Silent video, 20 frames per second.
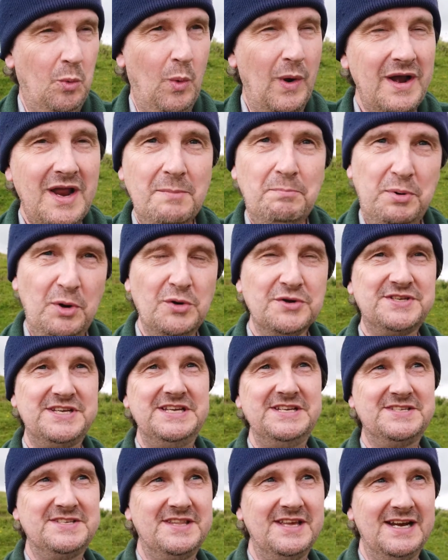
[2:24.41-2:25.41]
When I bought
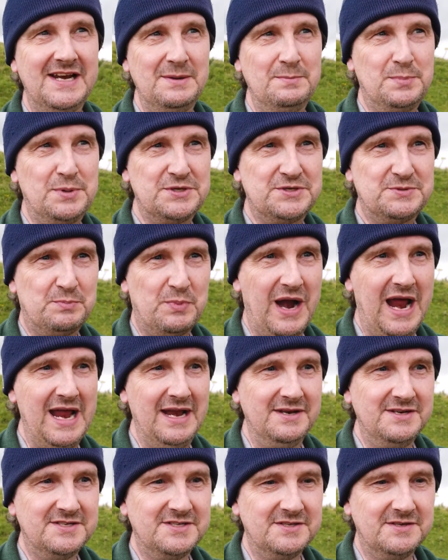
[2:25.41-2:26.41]
into the Olympus
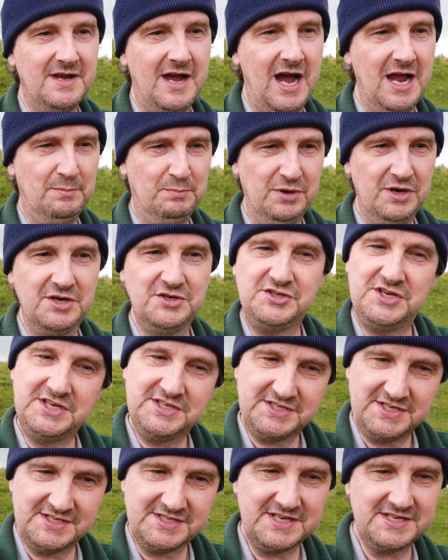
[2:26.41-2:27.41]
brand, I
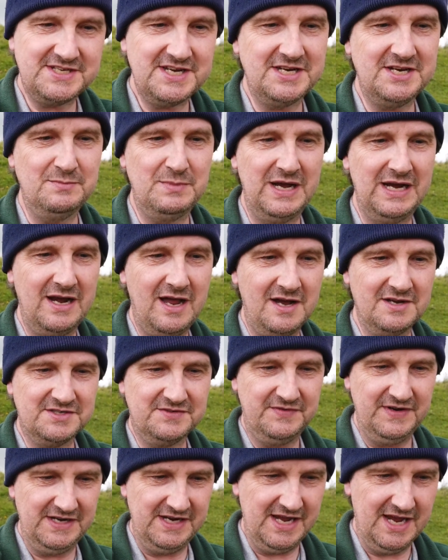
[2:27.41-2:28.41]
purchased, as I said on my
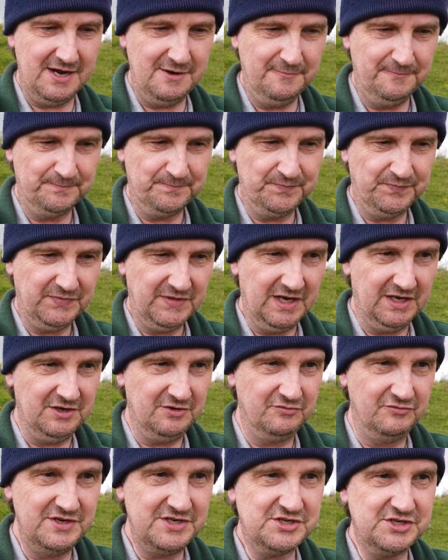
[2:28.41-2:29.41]
last video,
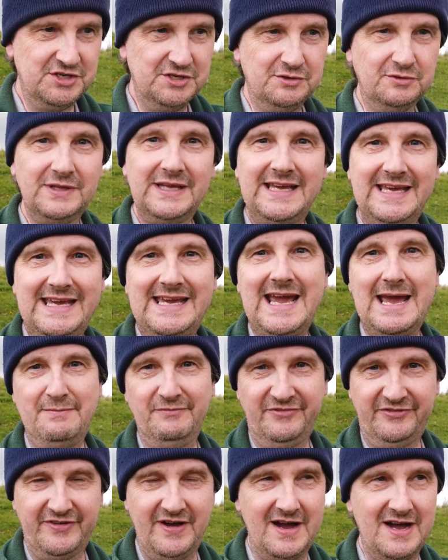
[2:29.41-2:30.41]
an original
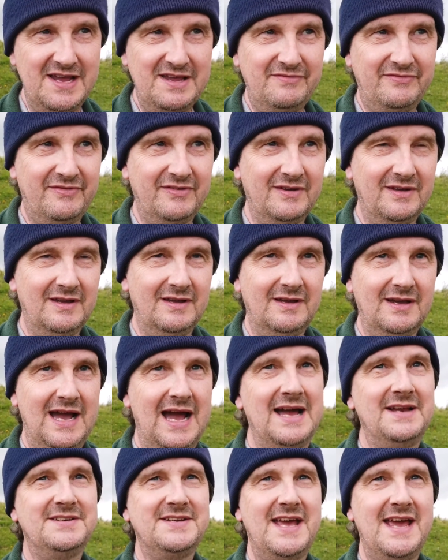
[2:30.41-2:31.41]
EM5
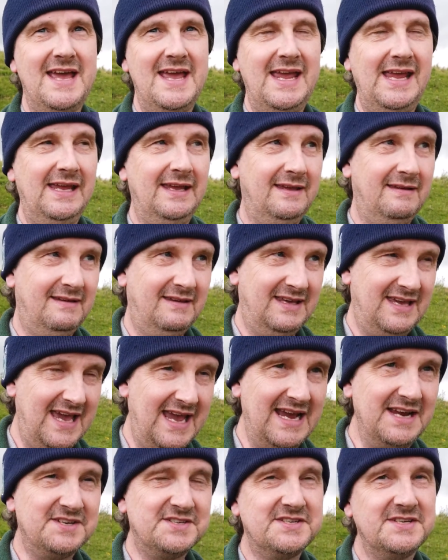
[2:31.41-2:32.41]
and a
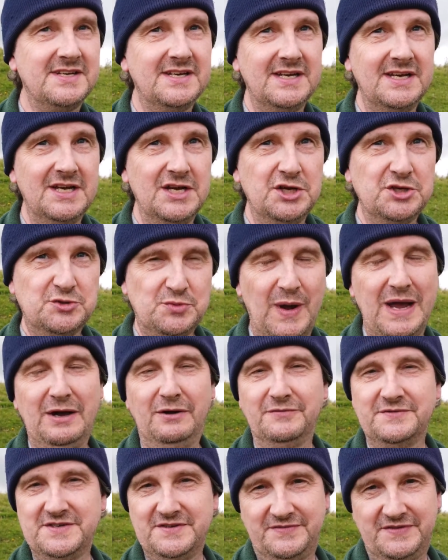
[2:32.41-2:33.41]
kit
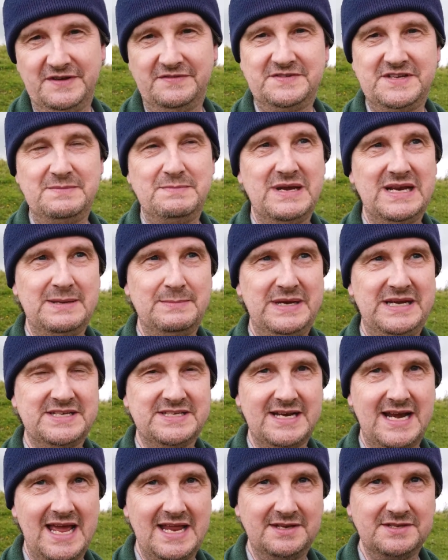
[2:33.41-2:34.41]
12-50
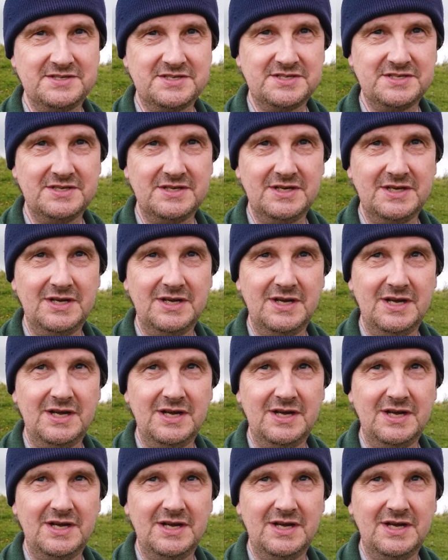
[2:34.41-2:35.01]
millimeter lens.